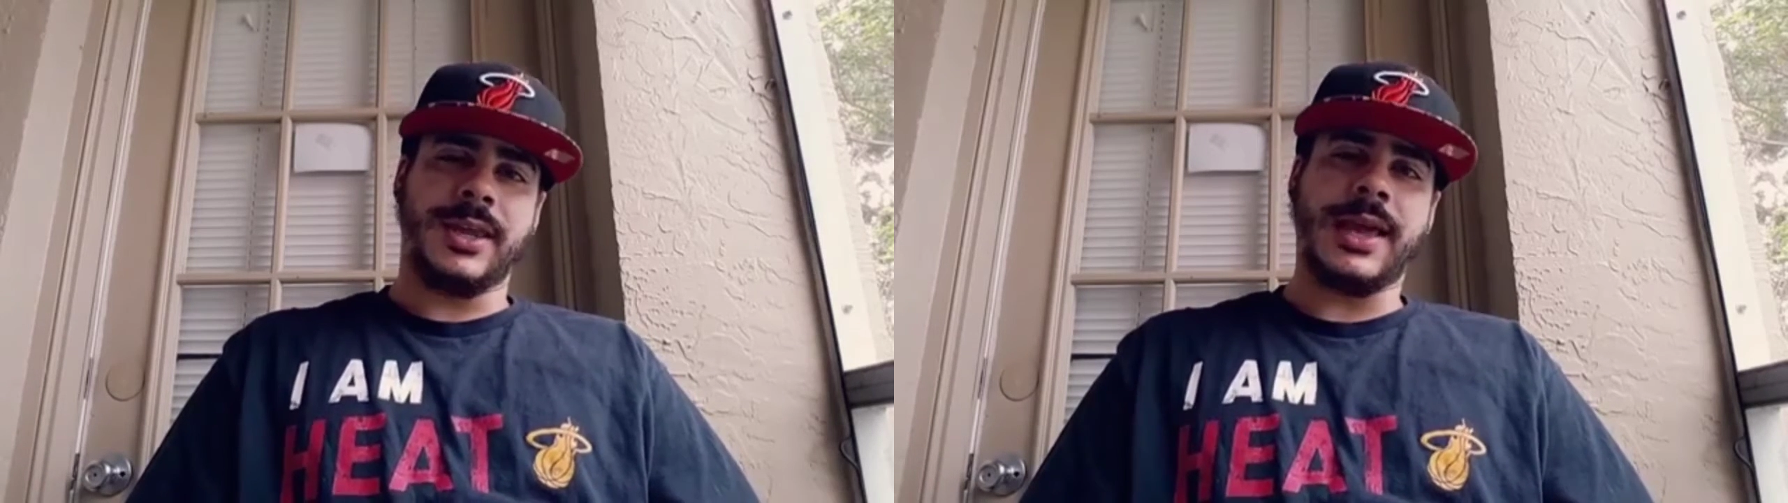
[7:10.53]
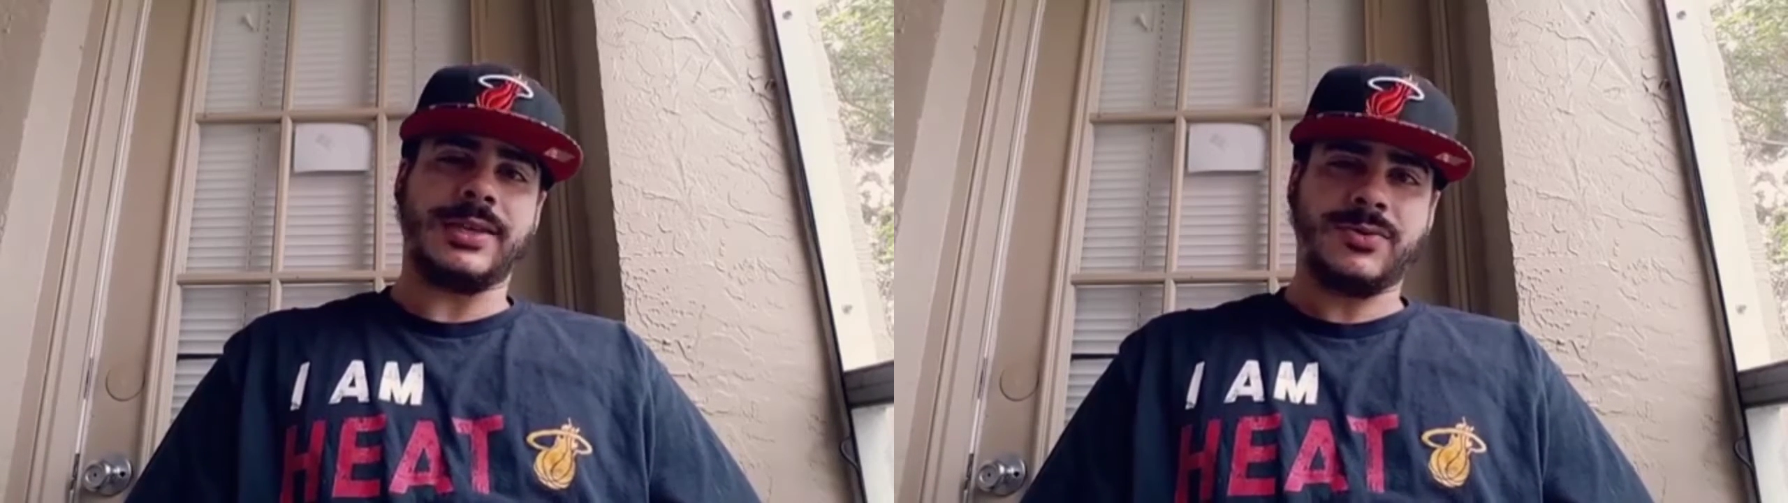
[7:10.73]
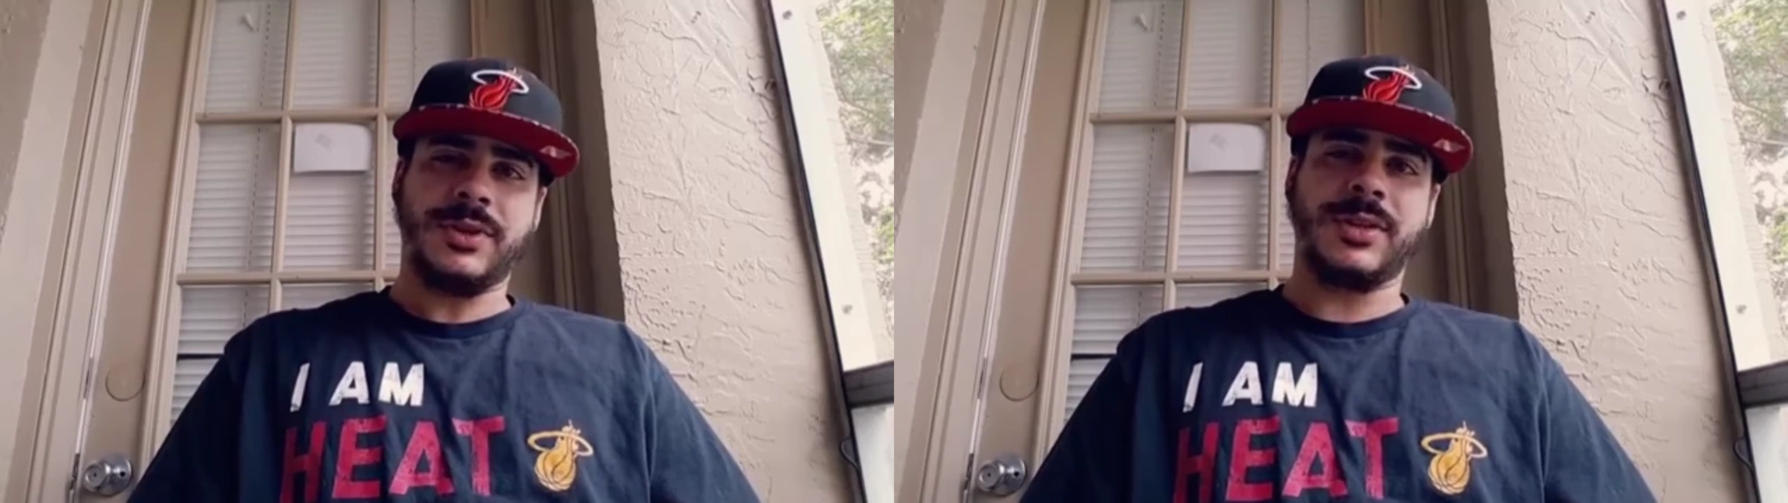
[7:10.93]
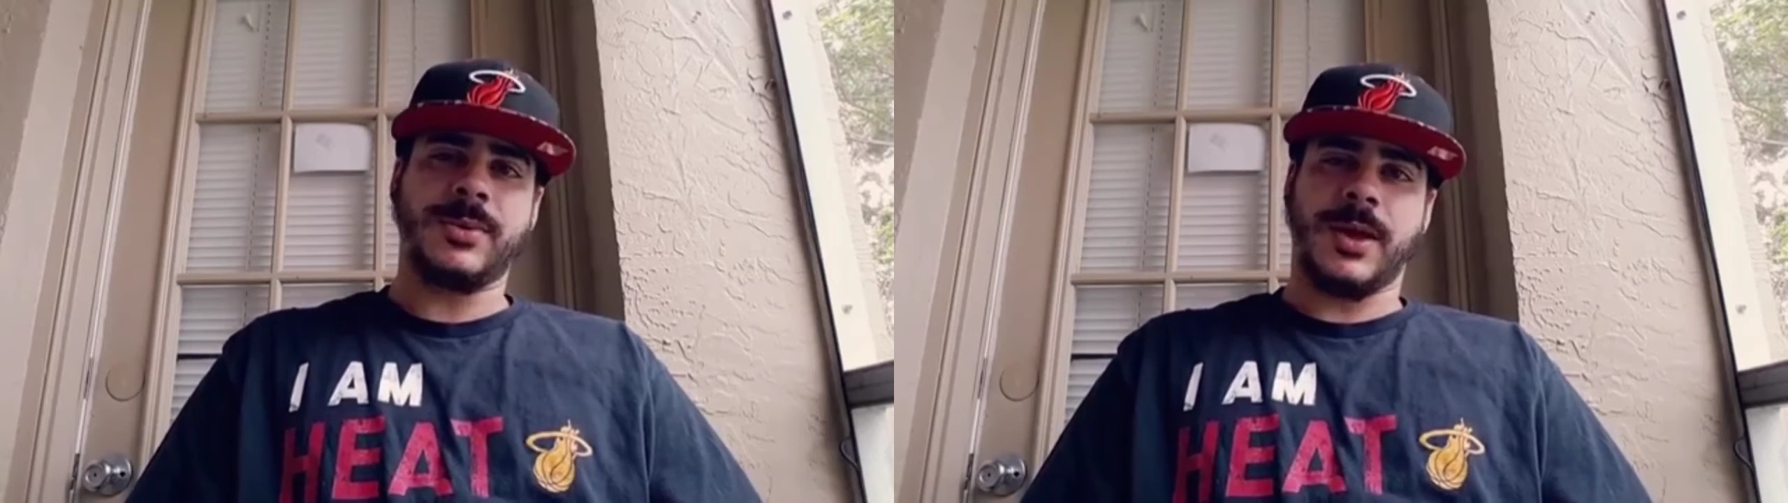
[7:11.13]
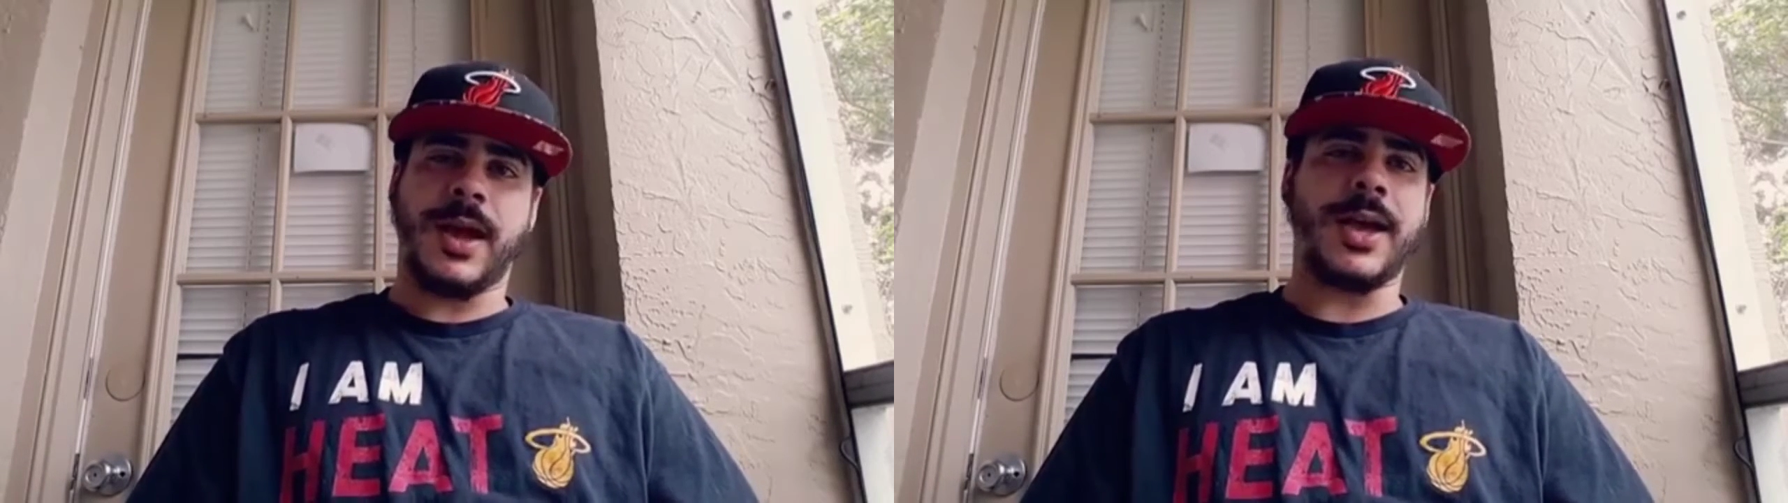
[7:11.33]
that's
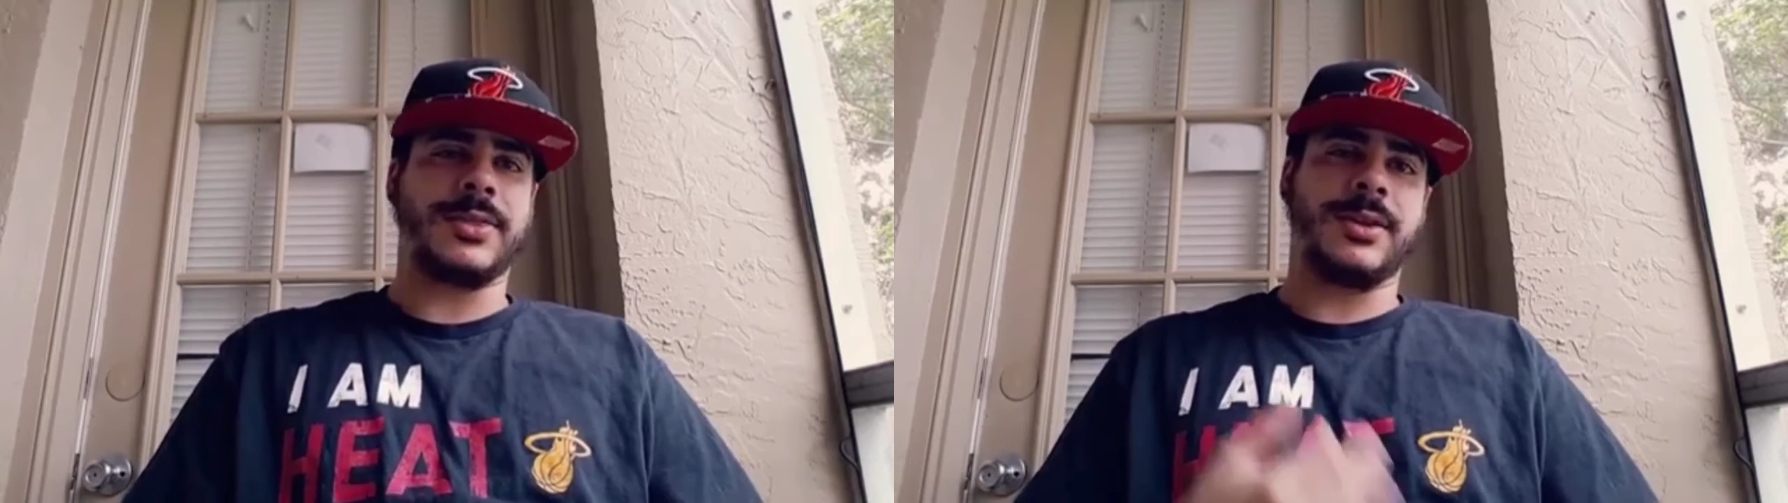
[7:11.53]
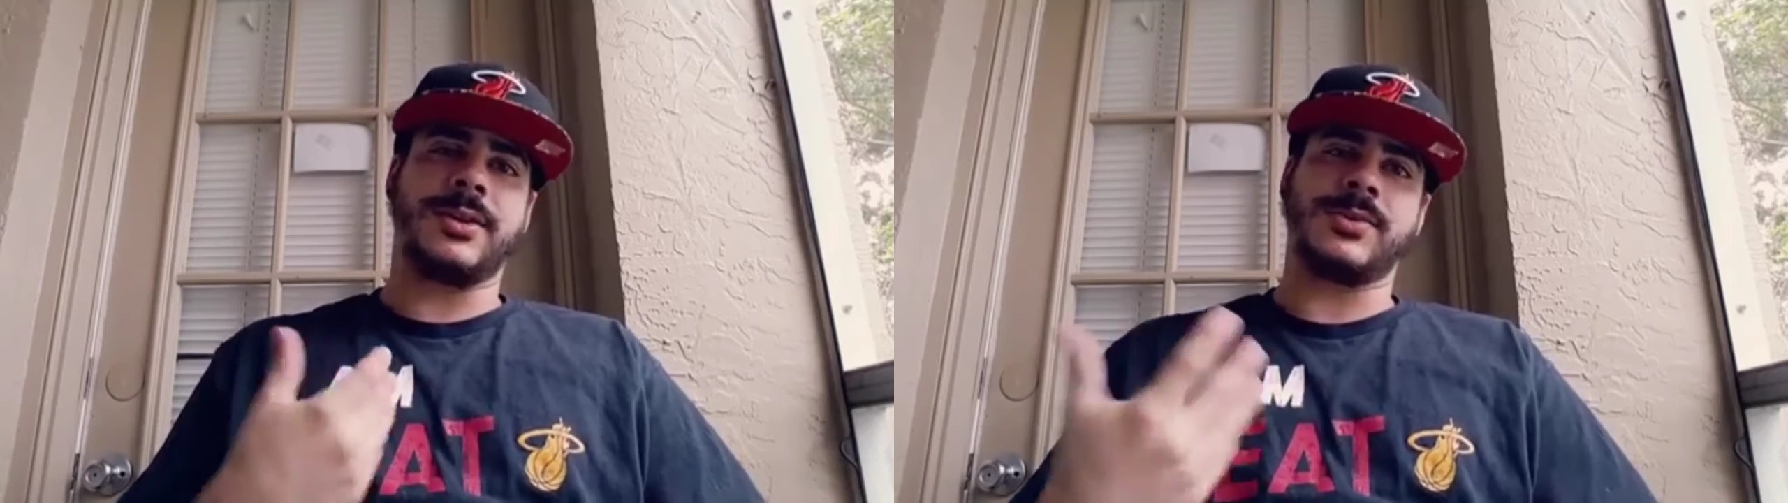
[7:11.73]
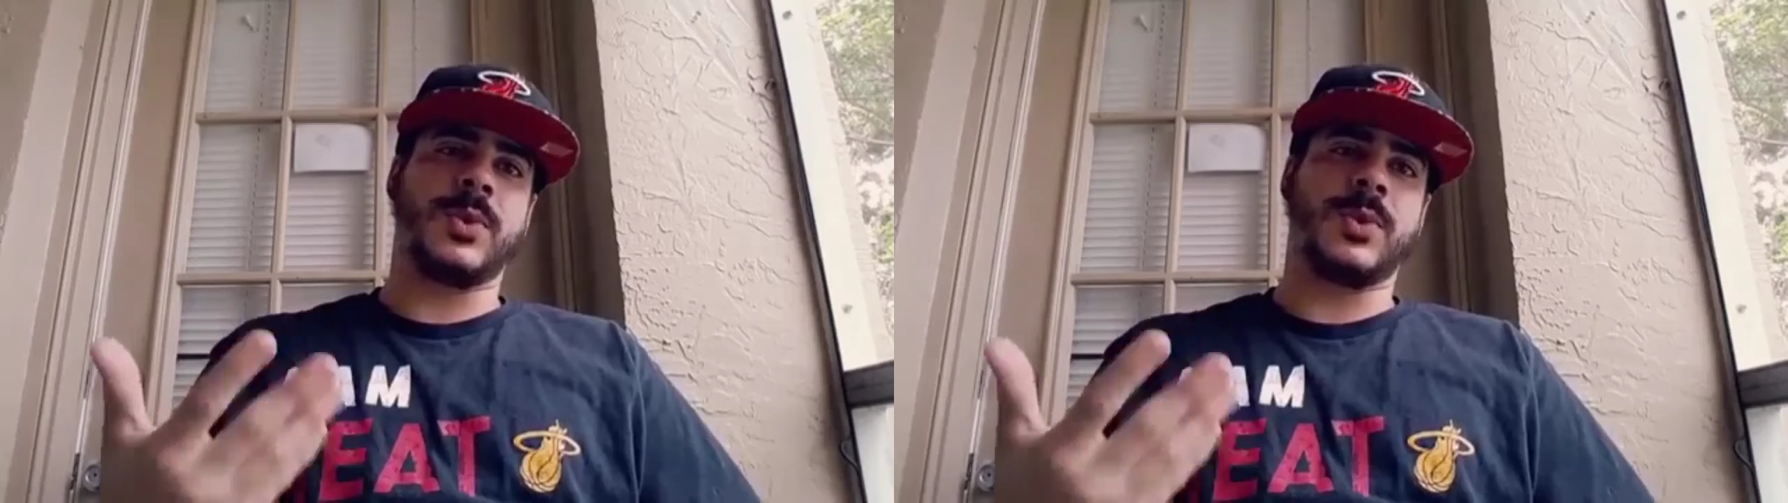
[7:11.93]
really, I think,